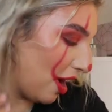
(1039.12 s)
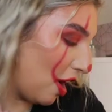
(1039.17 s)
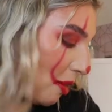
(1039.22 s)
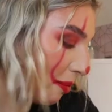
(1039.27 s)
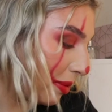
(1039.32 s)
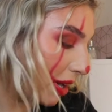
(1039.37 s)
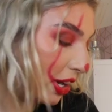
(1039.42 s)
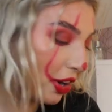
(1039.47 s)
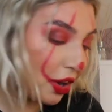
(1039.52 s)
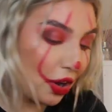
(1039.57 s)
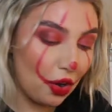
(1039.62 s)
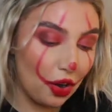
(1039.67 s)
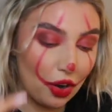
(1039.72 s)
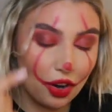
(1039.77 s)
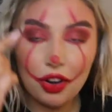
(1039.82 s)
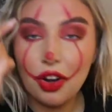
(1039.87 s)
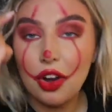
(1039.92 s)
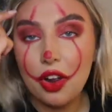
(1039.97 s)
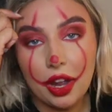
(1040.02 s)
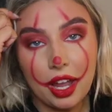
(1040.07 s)
I'm gonna
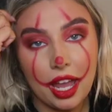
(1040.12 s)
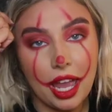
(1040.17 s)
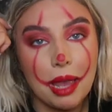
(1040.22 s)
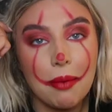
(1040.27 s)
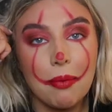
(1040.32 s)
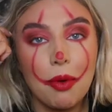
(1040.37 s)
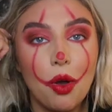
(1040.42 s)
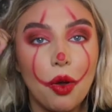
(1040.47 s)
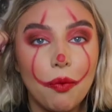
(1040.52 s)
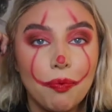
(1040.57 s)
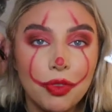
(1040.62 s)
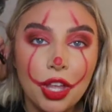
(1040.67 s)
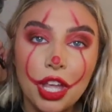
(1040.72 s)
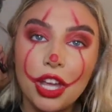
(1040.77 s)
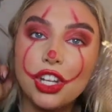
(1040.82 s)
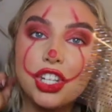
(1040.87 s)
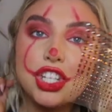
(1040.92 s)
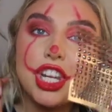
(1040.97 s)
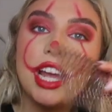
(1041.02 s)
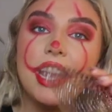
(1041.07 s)
keep
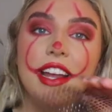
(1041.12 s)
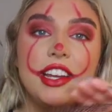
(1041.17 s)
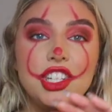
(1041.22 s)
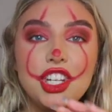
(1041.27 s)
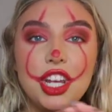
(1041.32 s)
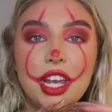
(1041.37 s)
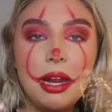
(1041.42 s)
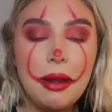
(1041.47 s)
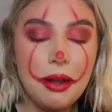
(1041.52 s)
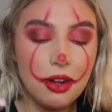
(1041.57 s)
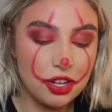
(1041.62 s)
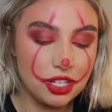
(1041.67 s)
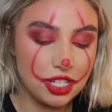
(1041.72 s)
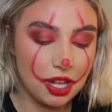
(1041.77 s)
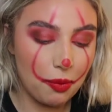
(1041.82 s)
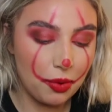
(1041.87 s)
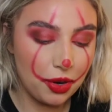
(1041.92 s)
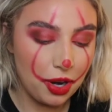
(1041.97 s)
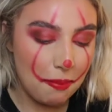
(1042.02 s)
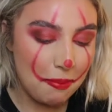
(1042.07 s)
changing because I
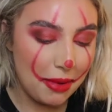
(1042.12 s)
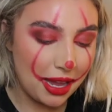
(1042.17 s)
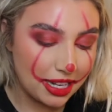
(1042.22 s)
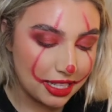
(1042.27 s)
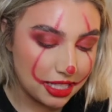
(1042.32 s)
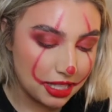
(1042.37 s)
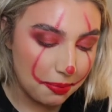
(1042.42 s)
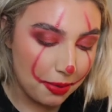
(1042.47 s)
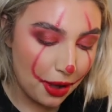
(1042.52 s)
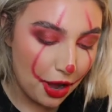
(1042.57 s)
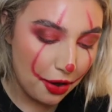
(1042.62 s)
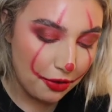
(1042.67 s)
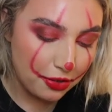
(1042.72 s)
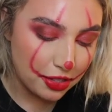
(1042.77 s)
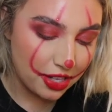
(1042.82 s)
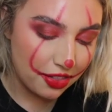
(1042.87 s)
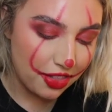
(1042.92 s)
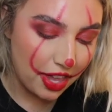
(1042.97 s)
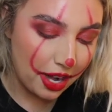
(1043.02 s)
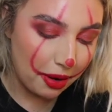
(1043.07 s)
want to mix the both,
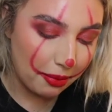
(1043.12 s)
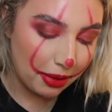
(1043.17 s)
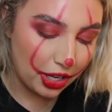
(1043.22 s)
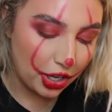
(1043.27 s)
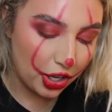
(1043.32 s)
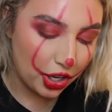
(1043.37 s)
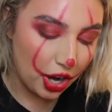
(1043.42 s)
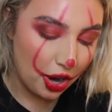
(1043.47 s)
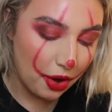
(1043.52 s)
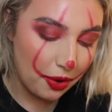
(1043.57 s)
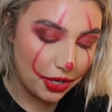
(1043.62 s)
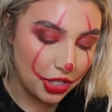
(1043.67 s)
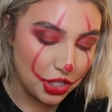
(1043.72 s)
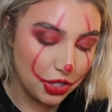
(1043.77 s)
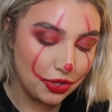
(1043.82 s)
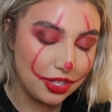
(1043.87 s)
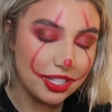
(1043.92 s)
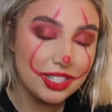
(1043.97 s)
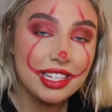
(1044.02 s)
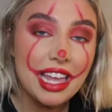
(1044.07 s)
so then I'm going to go and do
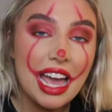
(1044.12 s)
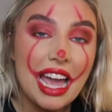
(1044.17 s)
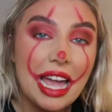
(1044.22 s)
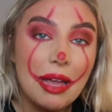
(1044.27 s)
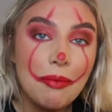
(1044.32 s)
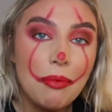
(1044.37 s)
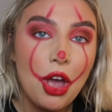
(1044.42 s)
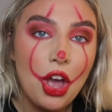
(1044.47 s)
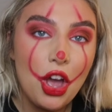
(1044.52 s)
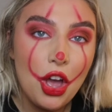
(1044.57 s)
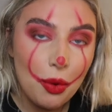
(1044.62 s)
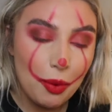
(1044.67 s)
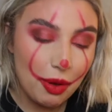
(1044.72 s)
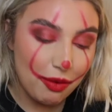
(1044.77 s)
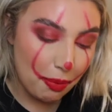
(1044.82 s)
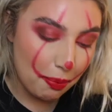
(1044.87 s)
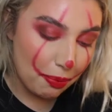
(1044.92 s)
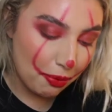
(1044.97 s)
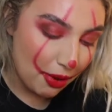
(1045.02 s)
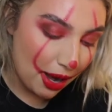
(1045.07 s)
the same with
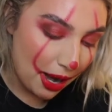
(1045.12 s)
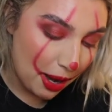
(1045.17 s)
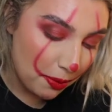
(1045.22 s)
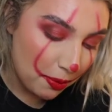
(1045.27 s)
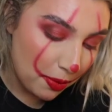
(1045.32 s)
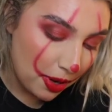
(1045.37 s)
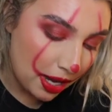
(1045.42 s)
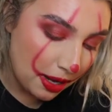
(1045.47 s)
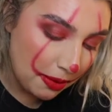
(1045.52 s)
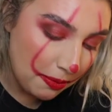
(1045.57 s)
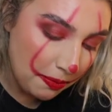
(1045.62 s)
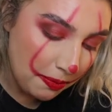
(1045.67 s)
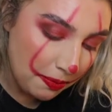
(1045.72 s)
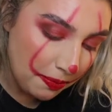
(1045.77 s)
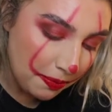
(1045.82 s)
a brown one.